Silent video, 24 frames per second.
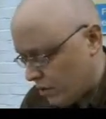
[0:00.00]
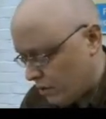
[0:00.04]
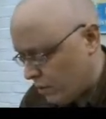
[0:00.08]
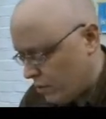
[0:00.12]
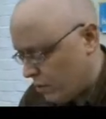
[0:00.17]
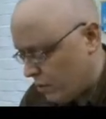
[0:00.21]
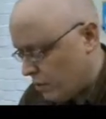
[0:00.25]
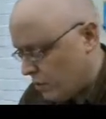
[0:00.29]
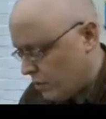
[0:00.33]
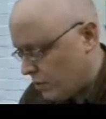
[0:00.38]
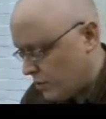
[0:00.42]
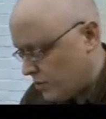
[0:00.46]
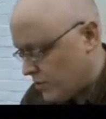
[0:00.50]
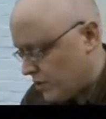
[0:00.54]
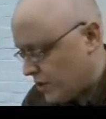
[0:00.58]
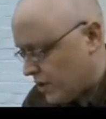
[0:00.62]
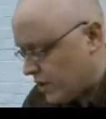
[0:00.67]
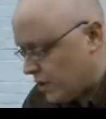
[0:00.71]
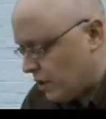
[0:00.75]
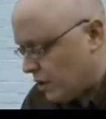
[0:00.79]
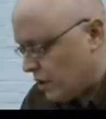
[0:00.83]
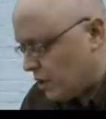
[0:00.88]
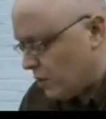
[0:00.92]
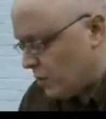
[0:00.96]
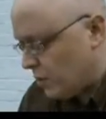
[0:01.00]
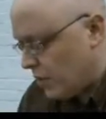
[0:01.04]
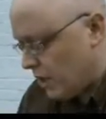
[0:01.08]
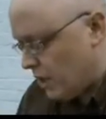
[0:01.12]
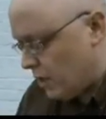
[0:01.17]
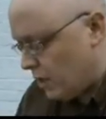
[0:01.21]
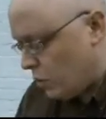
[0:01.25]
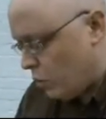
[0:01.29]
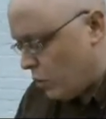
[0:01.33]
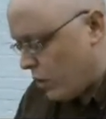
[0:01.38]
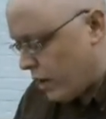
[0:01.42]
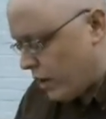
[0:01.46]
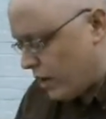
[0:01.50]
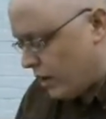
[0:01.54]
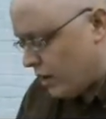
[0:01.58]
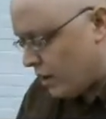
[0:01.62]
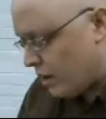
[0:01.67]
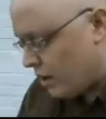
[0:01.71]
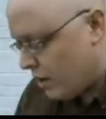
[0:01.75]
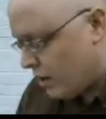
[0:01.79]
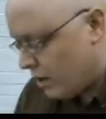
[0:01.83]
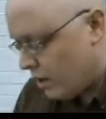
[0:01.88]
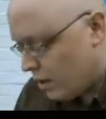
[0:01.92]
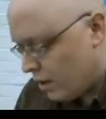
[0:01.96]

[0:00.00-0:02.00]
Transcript: the rules in a unique way,